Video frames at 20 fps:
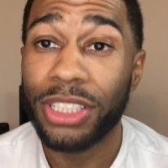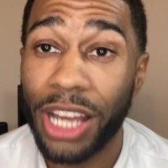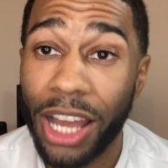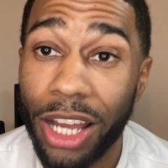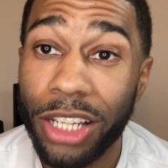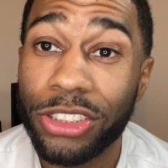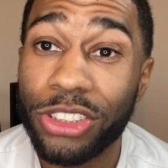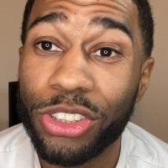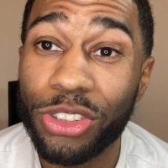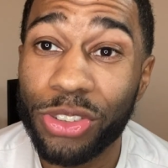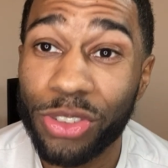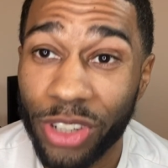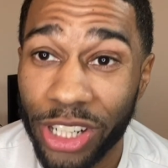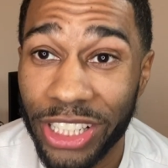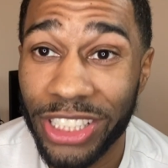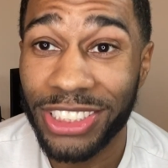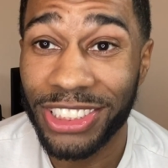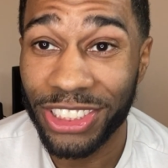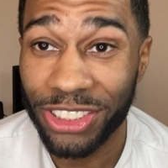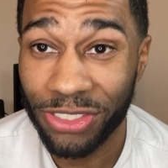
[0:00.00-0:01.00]
That's
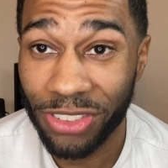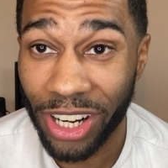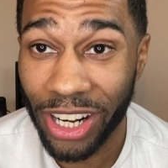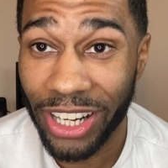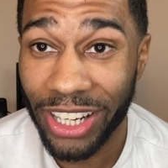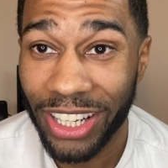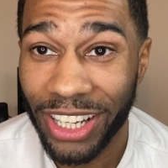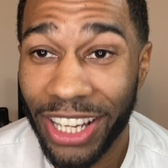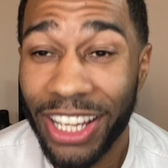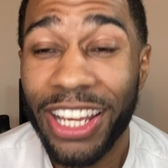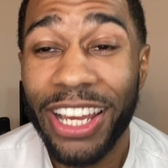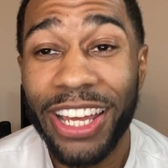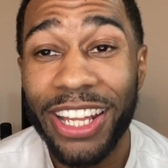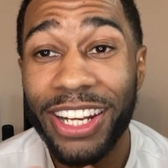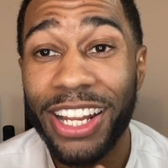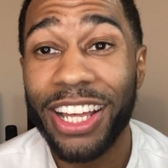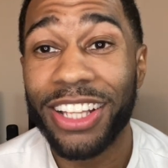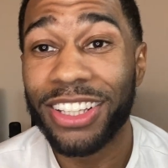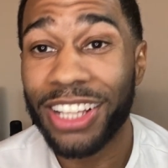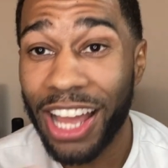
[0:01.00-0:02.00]
crazy, right?
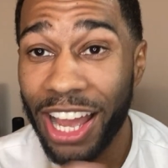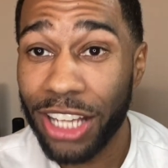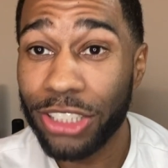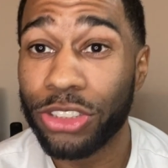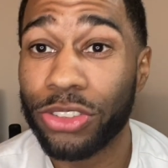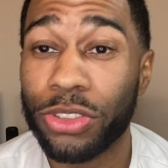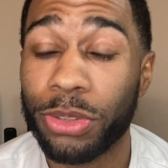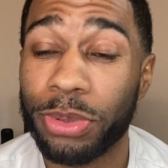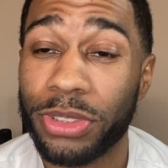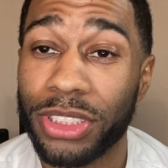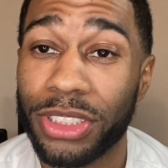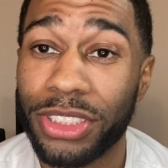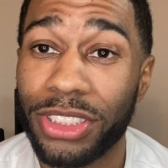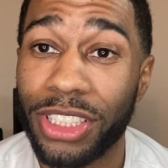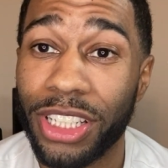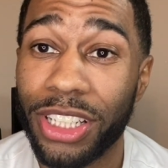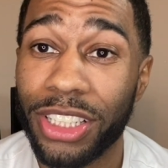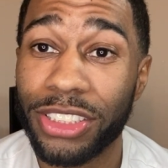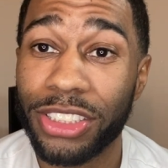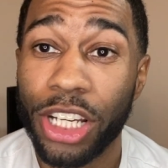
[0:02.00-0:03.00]
And that last scripture
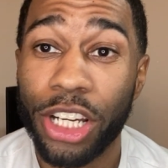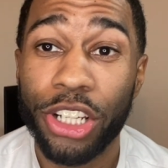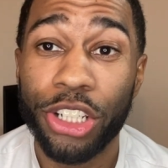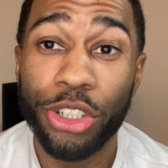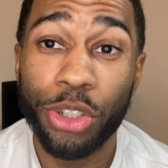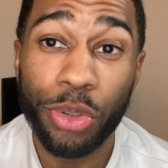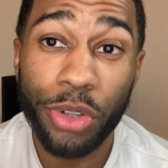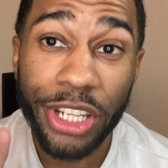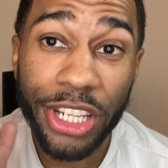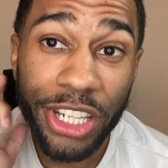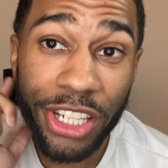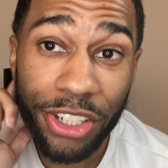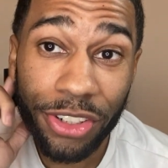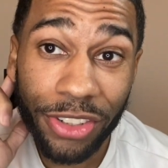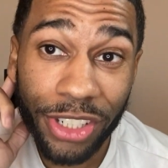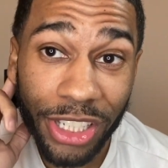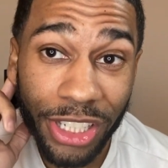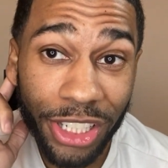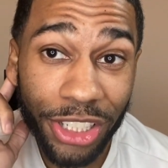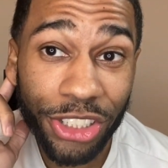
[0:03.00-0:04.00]
says, you'll
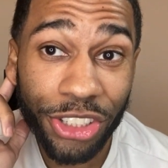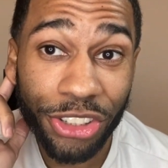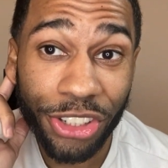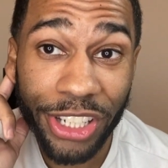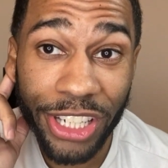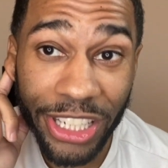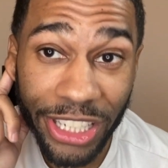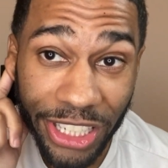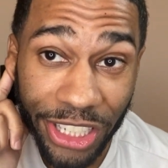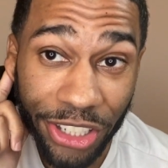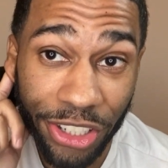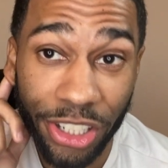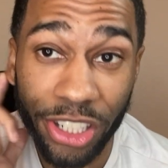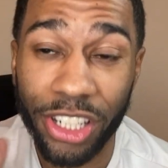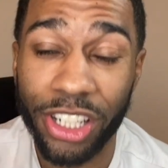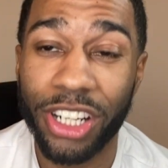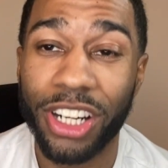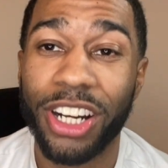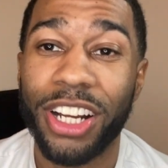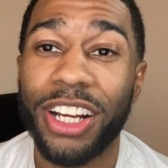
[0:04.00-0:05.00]
hear it in your ear.